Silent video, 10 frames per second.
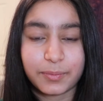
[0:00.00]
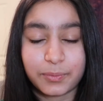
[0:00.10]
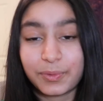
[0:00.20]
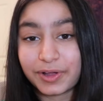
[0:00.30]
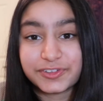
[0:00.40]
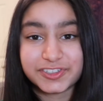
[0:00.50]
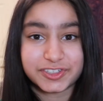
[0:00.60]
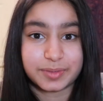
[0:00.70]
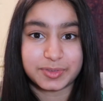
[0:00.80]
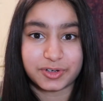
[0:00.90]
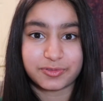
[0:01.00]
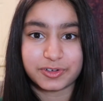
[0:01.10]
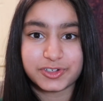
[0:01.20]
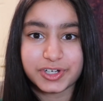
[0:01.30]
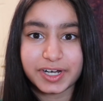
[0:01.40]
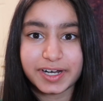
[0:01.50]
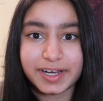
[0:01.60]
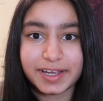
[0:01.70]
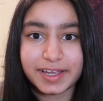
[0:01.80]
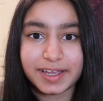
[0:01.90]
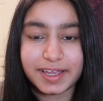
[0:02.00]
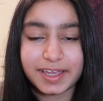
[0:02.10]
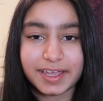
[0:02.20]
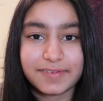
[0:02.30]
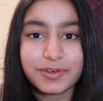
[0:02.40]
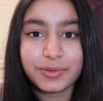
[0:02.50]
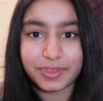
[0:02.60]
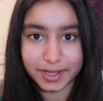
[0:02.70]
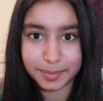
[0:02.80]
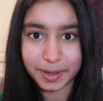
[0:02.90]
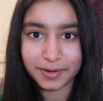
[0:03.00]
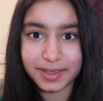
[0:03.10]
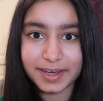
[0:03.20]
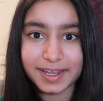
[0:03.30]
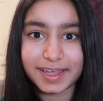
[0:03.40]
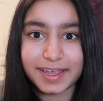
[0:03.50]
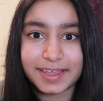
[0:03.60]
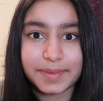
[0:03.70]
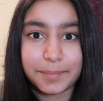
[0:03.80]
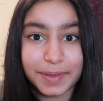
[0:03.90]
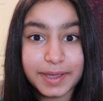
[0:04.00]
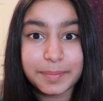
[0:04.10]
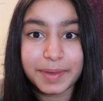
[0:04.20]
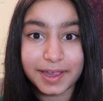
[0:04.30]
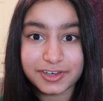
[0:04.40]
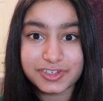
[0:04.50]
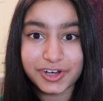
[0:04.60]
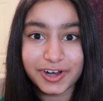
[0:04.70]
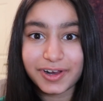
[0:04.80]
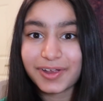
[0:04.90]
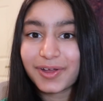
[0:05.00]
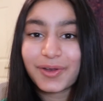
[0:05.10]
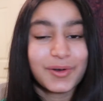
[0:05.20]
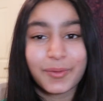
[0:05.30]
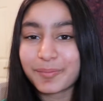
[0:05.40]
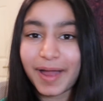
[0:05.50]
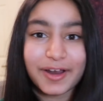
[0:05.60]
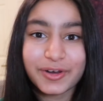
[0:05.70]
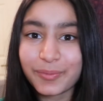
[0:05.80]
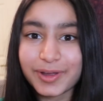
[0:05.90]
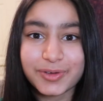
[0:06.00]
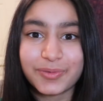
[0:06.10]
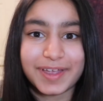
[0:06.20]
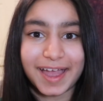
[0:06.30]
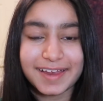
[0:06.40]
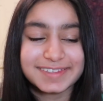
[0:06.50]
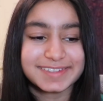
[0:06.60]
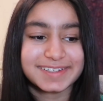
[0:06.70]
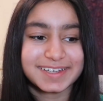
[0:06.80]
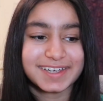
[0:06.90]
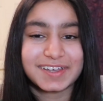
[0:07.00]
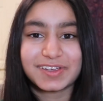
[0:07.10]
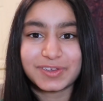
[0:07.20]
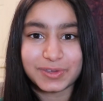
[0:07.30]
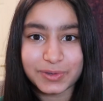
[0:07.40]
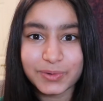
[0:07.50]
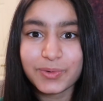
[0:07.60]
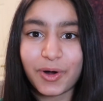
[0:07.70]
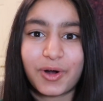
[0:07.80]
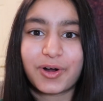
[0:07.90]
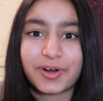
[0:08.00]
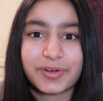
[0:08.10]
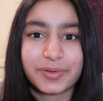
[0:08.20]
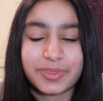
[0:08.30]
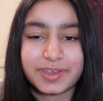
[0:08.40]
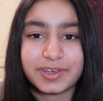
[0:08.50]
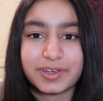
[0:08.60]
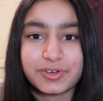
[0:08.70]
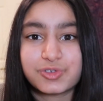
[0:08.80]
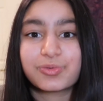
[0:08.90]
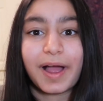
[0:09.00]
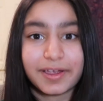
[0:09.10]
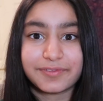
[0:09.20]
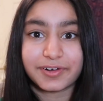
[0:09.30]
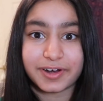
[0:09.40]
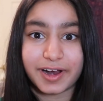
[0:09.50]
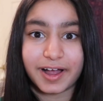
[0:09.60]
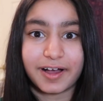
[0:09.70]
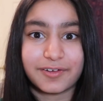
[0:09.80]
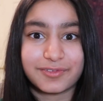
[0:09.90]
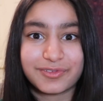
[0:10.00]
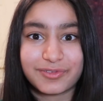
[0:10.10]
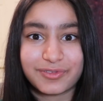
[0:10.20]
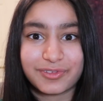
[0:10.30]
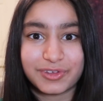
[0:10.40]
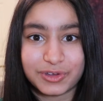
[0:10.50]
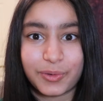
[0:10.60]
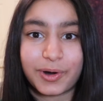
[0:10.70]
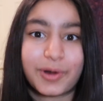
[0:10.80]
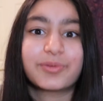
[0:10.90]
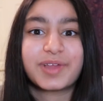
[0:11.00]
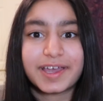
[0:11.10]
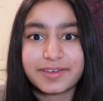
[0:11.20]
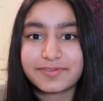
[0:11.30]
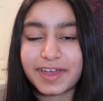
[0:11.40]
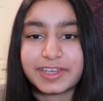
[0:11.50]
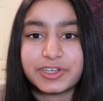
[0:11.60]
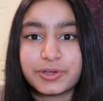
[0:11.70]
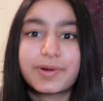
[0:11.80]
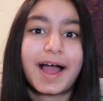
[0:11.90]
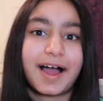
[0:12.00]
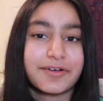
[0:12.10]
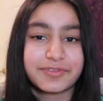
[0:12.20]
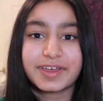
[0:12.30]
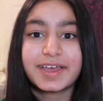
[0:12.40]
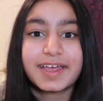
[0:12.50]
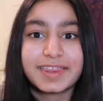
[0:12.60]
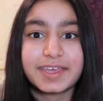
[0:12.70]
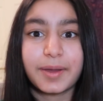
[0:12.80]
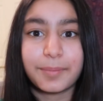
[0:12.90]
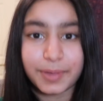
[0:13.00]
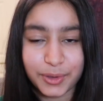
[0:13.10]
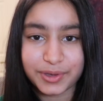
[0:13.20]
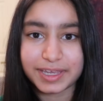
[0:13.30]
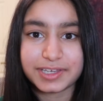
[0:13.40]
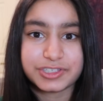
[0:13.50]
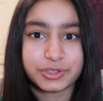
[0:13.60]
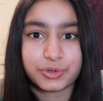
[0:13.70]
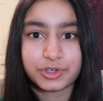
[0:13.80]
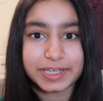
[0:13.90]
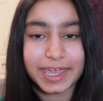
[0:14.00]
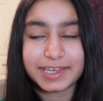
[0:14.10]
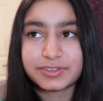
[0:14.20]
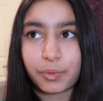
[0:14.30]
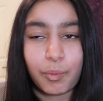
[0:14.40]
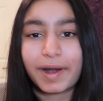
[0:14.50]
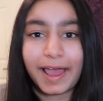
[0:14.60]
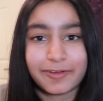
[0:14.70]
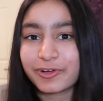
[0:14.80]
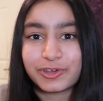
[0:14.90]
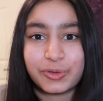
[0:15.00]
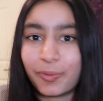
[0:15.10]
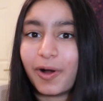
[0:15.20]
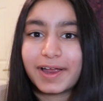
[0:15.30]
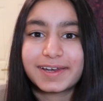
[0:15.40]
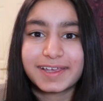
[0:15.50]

will determine your future, if you think about it, in the big picture, no matter what you get, you are the driver of your own life, and you have the ability to create whatever you want.